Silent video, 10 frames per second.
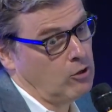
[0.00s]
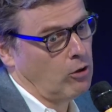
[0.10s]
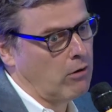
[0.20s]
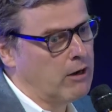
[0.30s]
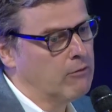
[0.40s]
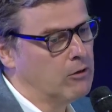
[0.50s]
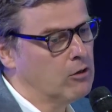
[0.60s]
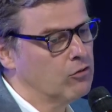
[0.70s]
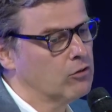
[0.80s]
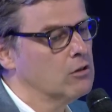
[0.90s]
on our air
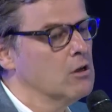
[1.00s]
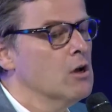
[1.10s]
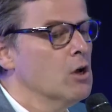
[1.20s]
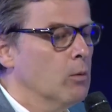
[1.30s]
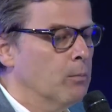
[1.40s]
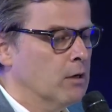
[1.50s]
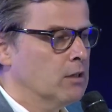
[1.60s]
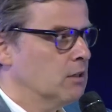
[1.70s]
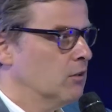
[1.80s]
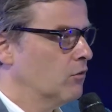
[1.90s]
faster. But
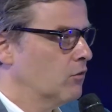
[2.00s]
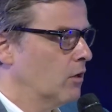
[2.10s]
it is.